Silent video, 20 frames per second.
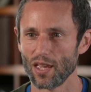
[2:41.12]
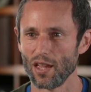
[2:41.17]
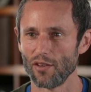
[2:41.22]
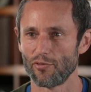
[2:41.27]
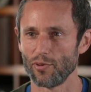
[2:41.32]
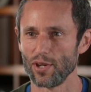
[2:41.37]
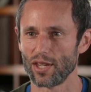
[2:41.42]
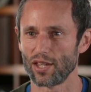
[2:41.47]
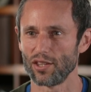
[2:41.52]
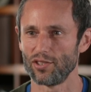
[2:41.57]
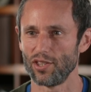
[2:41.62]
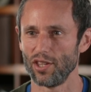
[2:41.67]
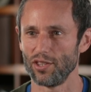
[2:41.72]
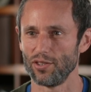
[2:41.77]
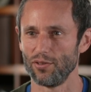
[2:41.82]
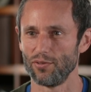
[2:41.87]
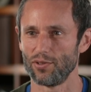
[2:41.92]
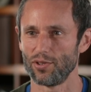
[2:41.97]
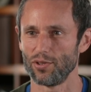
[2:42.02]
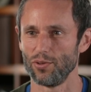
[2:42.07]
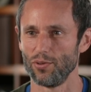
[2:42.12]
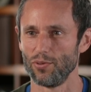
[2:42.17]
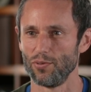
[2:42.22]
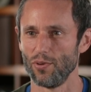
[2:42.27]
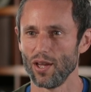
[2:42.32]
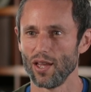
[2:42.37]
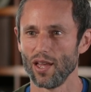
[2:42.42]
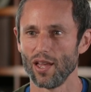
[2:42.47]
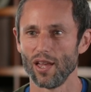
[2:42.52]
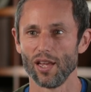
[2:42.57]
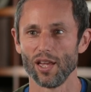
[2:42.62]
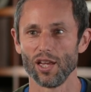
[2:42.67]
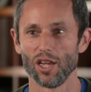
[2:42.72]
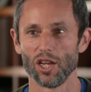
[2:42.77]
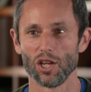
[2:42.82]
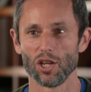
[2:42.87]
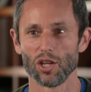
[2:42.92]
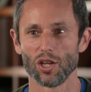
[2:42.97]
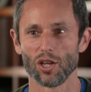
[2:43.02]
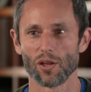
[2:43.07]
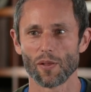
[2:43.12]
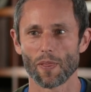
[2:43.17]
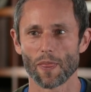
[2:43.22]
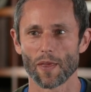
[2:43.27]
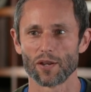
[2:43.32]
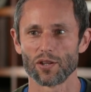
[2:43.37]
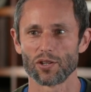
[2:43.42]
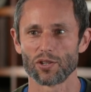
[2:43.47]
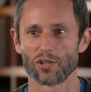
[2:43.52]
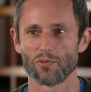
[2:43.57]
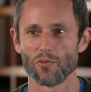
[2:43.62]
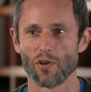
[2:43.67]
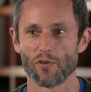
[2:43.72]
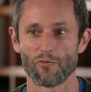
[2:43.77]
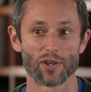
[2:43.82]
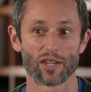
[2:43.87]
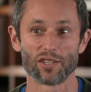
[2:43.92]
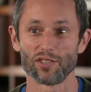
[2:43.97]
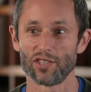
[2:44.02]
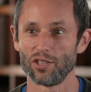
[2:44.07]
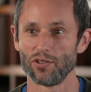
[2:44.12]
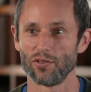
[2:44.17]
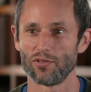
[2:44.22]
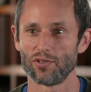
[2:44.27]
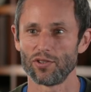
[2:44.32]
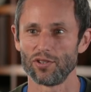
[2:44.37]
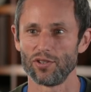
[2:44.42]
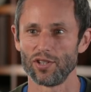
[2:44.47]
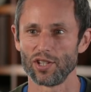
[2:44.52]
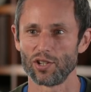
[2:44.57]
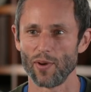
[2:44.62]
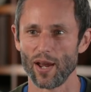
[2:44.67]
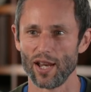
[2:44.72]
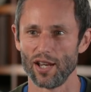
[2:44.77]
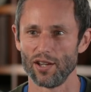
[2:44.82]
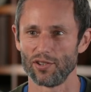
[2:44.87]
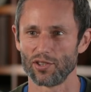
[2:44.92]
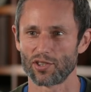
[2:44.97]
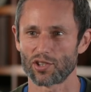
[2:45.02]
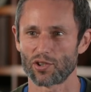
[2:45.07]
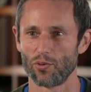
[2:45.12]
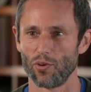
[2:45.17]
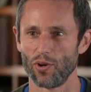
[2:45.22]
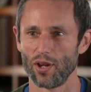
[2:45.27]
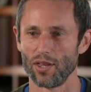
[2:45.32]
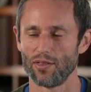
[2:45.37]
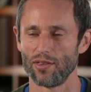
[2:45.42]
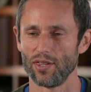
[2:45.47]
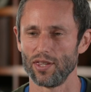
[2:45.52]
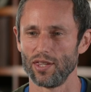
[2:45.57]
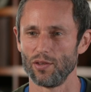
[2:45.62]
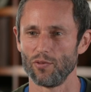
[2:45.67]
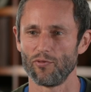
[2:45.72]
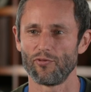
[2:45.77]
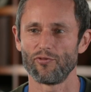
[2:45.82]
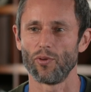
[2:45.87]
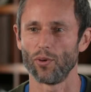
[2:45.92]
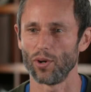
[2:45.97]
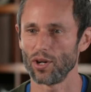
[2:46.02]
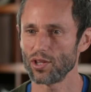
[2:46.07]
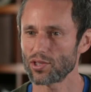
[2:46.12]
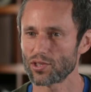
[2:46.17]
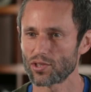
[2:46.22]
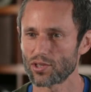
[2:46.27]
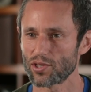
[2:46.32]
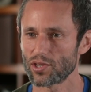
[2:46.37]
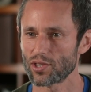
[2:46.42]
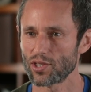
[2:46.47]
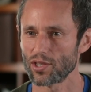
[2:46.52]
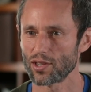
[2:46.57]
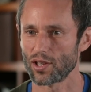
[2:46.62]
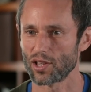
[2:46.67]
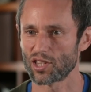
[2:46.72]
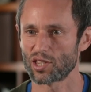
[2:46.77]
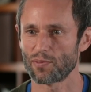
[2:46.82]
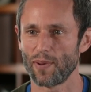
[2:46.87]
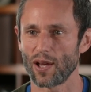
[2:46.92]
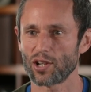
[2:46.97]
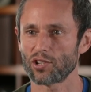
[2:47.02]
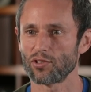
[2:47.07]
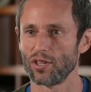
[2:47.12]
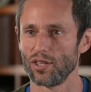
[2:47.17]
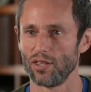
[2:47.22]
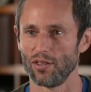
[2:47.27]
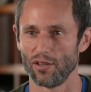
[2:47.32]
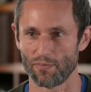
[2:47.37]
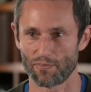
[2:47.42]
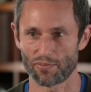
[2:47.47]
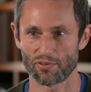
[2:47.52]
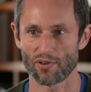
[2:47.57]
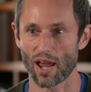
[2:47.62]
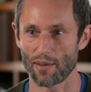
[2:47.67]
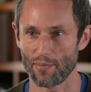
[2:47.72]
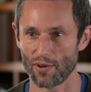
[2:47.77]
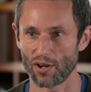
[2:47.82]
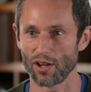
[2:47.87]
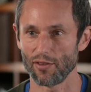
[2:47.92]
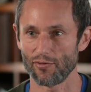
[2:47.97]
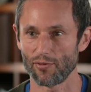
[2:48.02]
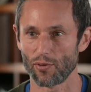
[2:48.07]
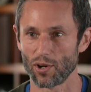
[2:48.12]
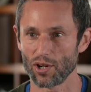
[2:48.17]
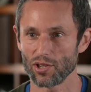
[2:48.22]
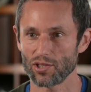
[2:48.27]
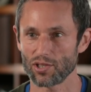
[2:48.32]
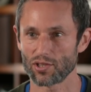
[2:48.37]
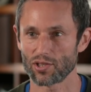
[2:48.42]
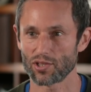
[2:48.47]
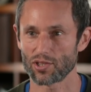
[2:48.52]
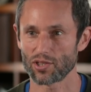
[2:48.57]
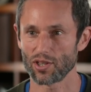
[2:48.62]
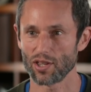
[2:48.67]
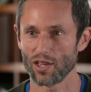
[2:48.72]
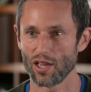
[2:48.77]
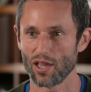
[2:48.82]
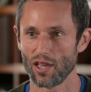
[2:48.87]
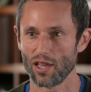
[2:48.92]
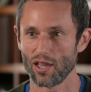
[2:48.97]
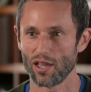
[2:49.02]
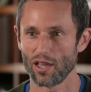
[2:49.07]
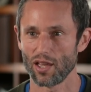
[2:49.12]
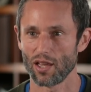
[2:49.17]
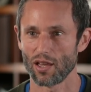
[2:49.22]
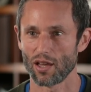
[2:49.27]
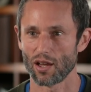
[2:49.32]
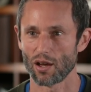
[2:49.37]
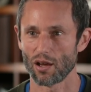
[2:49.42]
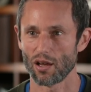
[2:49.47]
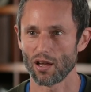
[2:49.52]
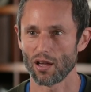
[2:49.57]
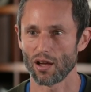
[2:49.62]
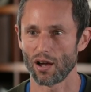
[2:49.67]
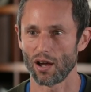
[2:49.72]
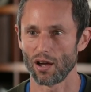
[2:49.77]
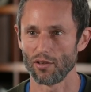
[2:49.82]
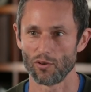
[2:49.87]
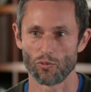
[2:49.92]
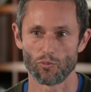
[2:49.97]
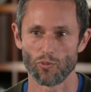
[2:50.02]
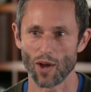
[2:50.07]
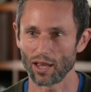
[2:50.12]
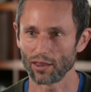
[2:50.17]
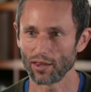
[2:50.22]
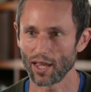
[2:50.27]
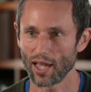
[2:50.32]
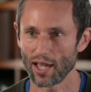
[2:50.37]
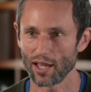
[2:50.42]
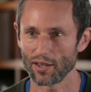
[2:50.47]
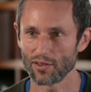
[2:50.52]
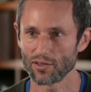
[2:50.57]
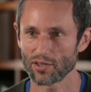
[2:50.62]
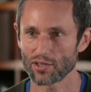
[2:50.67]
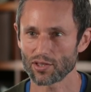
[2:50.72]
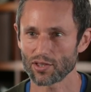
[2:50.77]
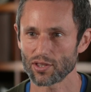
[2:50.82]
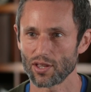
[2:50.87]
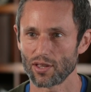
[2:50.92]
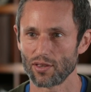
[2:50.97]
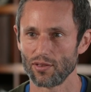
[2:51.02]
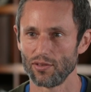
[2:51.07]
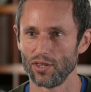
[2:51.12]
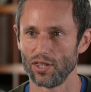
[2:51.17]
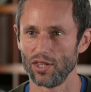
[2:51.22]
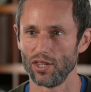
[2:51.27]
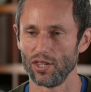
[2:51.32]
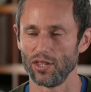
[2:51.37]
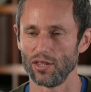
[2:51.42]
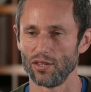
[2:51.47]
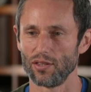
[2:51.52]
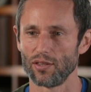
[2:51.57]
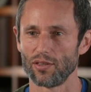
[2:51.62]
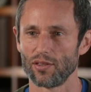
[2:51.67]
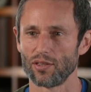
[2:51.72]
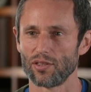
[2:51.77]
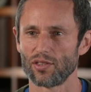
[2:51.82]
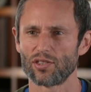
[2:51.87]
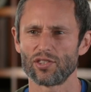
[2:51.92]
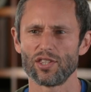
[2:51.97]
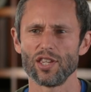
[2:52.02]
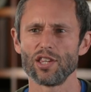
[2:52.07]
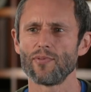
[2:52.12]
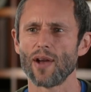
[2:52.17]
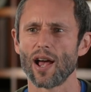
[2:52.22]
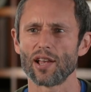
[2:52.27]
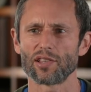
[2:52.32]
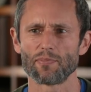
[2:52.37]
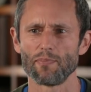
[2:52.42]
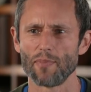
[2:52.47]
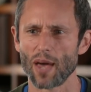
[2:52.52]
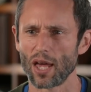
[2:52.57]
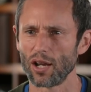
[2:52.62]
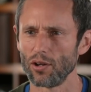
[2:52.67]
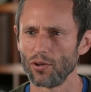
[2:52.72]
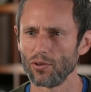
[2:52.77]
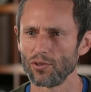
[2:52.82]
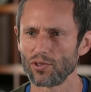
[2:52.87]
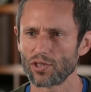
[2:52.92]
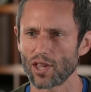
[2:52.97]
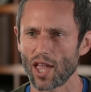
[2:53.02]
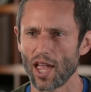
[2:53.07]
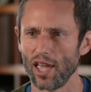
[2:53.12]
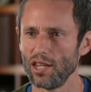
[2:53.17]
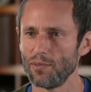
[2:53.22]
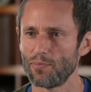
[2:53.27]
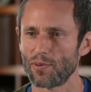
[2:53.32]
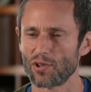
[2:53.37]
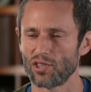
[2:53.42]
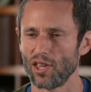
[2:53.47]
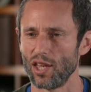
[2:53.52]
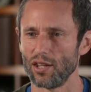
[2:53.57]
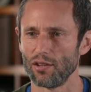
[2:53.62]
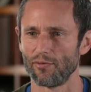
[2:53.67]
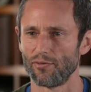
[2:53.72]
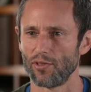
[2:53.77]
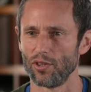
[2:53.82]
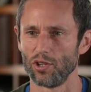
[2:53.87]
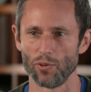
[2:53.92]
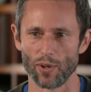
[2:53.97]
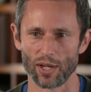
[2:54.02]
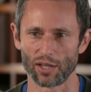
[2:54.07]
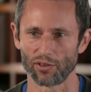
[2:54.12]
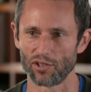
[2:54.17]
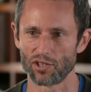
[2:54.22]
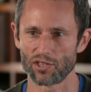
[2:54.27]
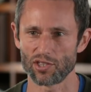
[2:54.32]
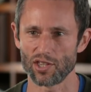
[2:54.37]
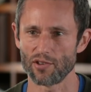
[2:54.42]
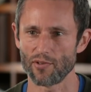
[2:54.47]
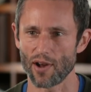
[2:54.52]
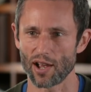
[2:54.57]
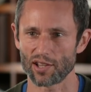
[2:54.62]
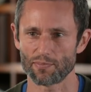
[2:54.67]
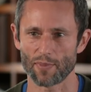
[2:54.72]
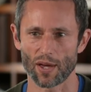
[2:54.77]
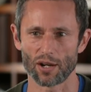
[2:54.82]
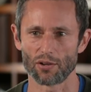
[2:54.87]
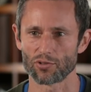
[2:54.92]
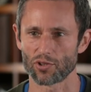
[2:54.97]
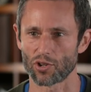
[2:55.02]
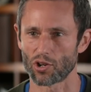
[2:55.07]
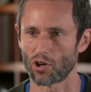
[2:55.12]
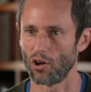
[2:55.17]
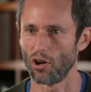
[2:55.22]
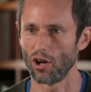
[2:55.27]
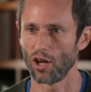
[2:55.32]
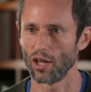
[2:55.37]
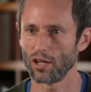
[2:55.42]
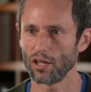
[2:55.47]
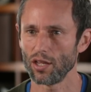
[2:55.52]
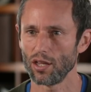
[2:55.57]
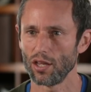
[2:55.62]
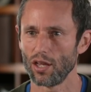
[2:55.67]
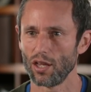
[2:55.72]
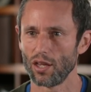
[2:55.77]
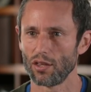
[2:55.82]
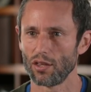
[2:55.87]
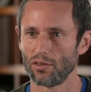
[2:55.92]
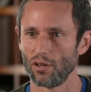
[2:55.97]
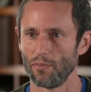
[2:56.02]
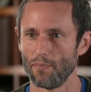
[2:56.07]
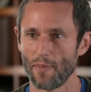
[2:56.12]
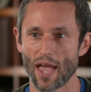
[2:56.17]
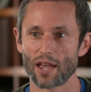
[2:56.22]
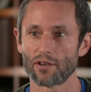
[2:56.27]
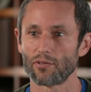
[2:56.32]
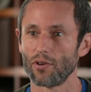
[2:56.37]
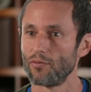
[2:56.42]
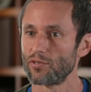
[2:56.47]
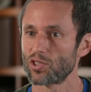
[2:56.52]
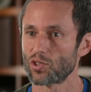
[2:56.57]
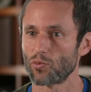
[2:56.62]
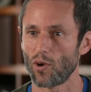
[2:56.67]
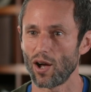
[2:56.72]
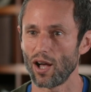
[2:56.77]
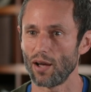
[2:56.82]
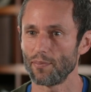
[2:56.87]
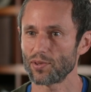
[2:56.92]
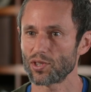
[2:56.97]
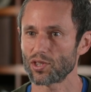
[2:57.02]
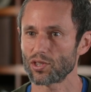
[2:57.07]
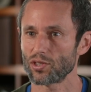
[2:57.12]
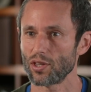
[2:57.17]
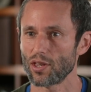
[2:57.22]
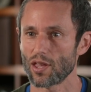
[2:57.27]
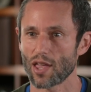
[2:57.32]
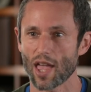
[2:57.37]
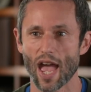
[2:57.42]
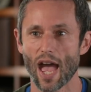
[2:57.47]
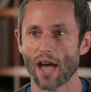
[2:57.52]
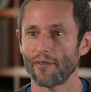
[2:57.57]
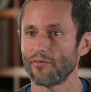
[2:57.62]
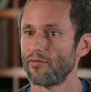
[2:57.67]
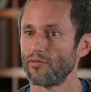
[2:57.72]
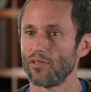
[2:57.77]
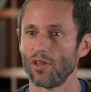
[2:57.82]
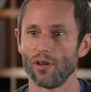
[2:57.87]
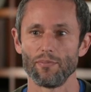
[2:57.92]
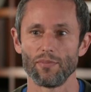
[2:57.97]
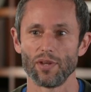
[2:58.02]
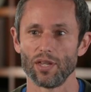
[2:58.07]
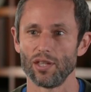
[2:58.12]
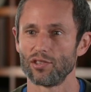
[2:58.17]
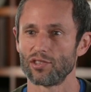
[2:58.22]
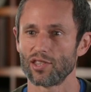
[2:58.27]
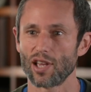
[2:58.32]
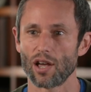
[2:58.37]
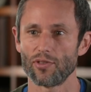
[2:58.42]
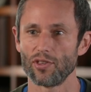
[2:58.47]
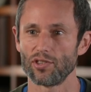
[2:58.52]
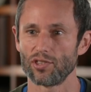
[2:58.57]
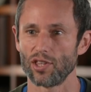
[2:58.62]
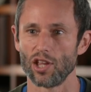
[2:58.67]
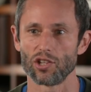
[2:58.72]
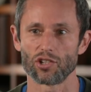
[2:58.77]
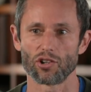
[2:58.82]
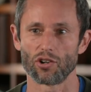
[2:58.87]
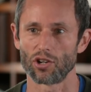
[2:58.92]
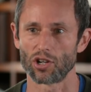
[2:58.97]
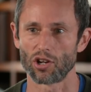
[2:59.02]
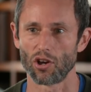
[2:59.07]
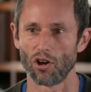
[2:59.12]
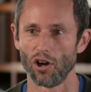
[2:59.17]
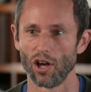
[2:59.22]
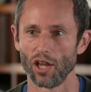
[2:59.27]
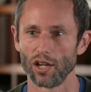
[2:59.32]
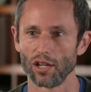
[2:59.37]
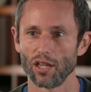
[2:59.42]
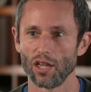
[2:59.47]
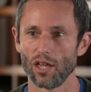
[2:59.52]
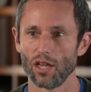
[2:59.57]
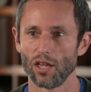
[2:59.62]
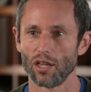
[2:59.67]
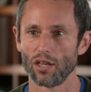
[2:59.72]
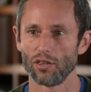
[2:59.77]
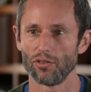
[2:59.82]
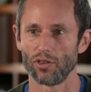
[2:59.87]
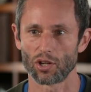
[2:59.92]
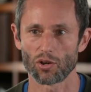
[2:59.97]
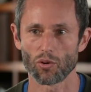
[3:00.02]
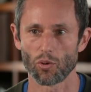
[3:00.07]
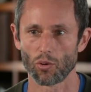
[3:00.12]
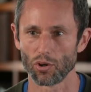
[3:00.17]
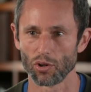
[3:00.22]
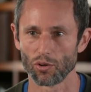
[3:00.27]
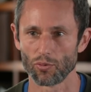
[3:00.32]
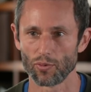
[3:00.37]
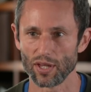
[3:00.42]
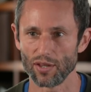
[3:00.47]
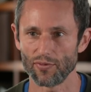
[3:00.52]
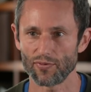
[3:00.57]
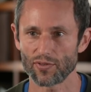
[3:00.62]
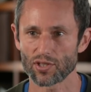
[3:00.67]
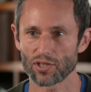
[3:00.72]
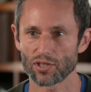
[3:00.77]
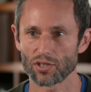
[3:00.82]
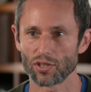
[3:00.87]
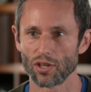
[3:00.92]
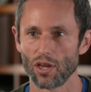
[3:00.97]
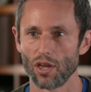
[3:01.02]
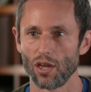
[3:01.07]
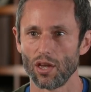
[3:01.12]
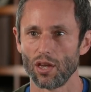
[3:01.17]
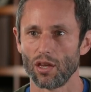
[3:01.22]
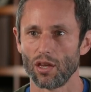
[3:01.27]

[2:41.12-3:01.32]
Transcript: If we continue to, if we continue to degrade and destroy the forests, especially the primary forests, Uh, the wetlands, the seagrass meadows, eighty percent of the New England seagrass meadows are gone. The mangrove swamps, half of them in Southeast Asia are gone. The coral reefs,